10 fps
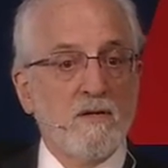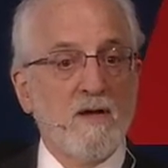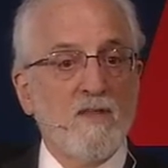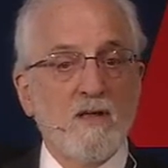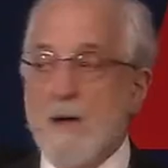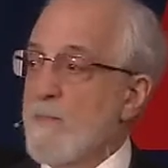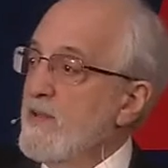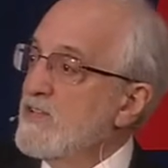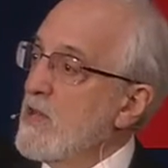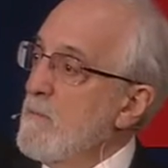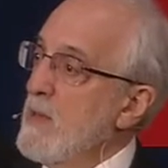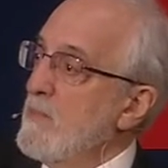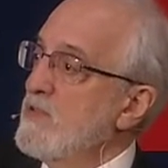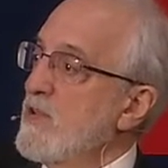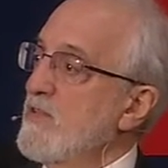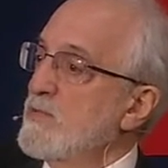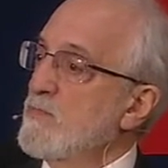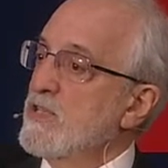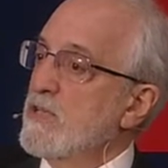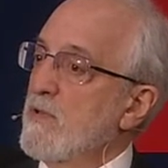of the company's commitments to these
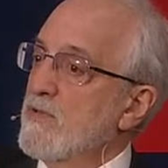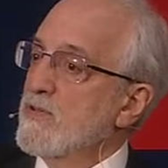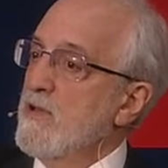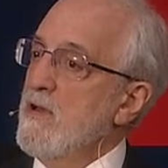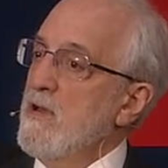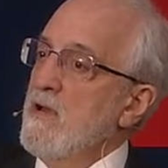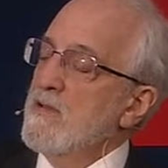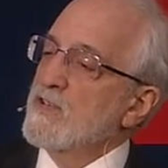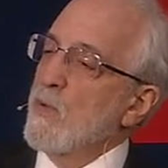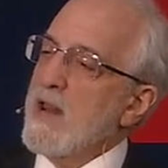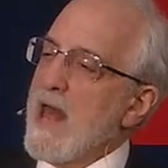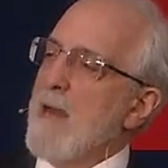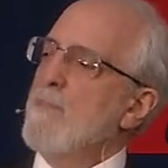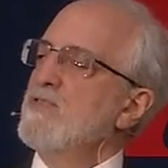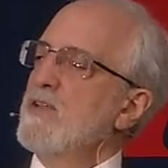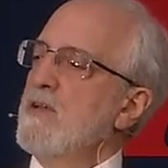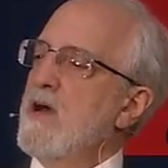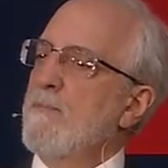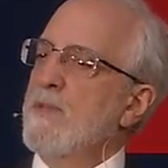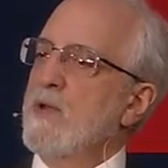principles. So what happens in a
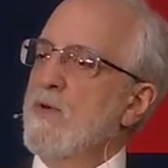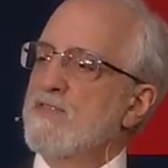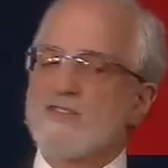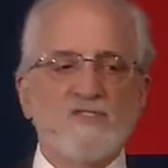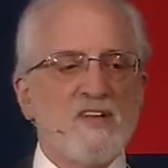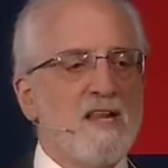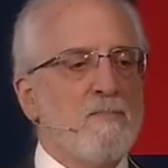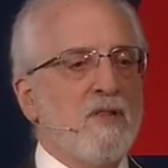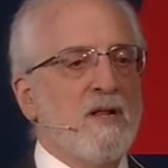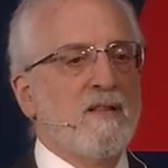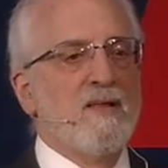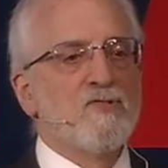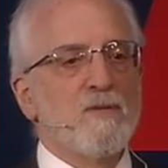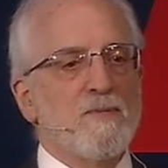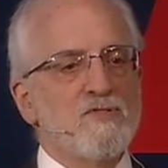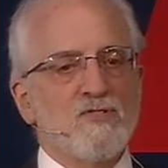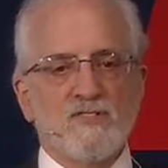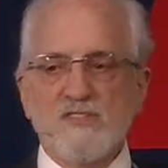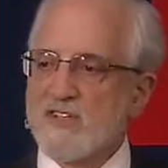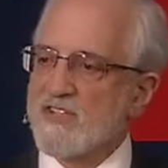company when the sustainability leadership isn't
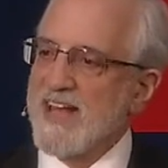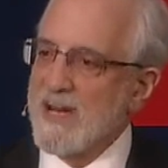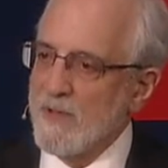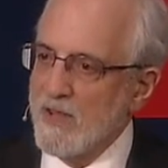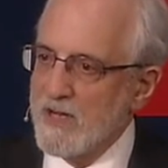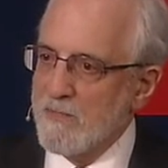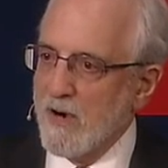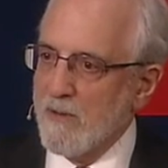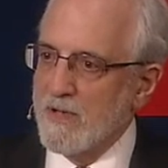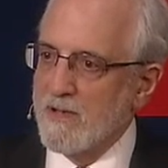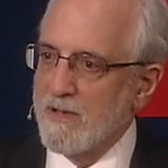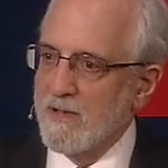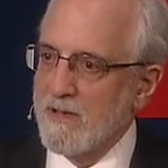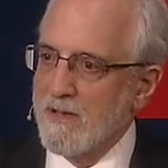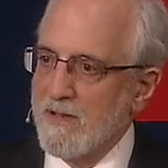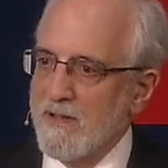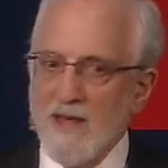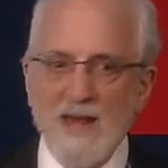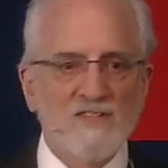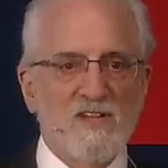just the sustainability department,
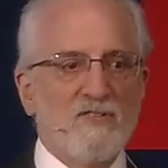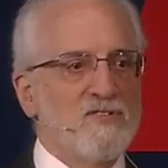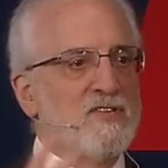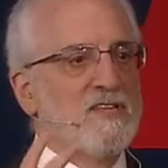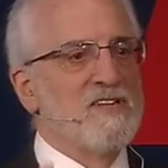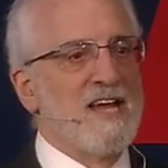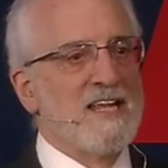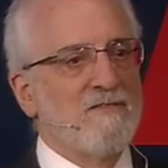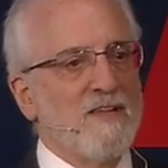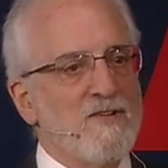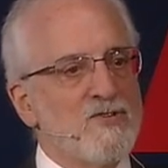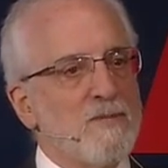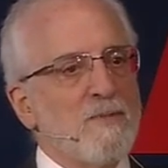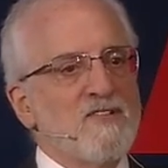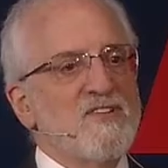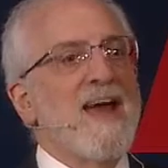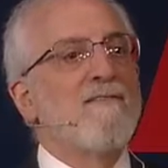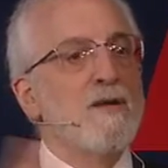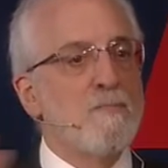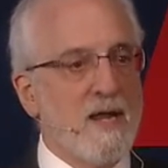and it's not just the executive leadership, but it's
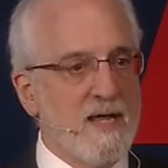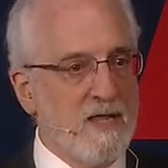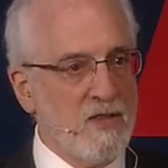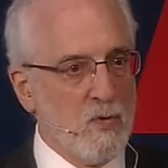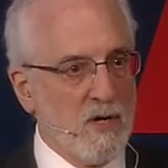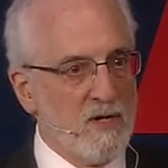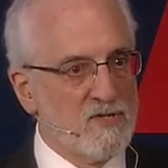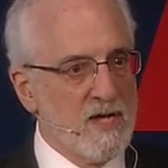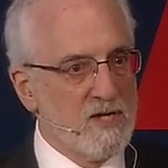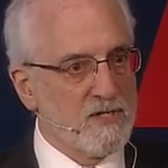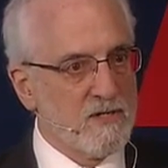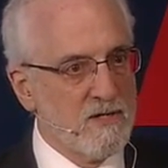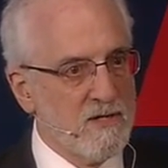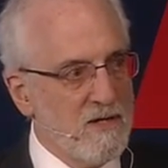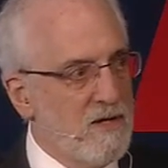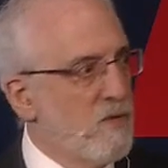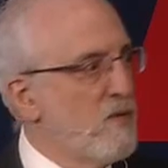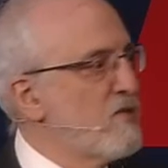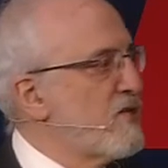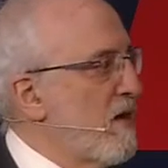everybody in the organization?
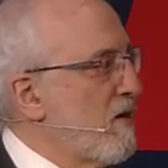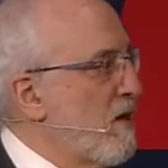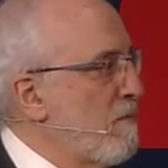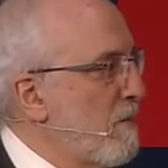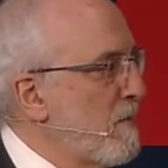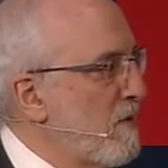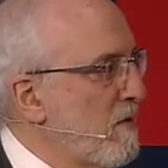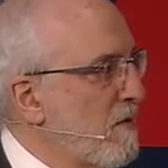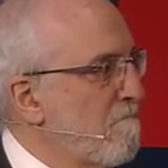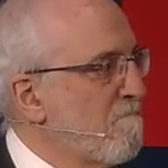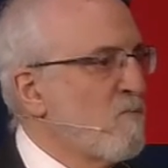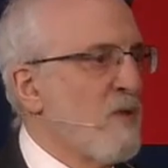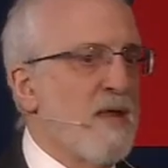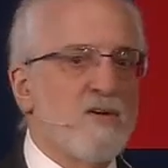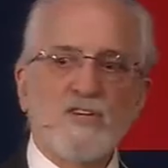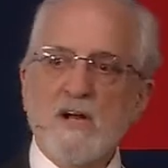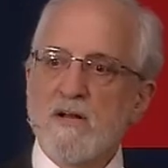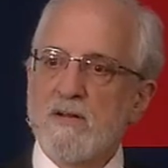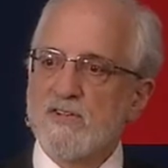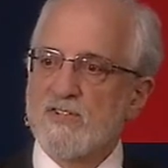with a shared commitment and a shared
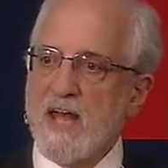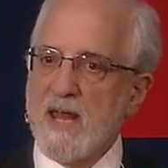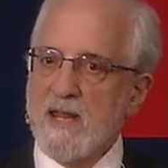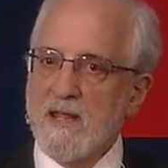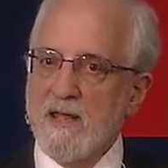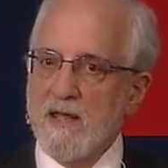understanding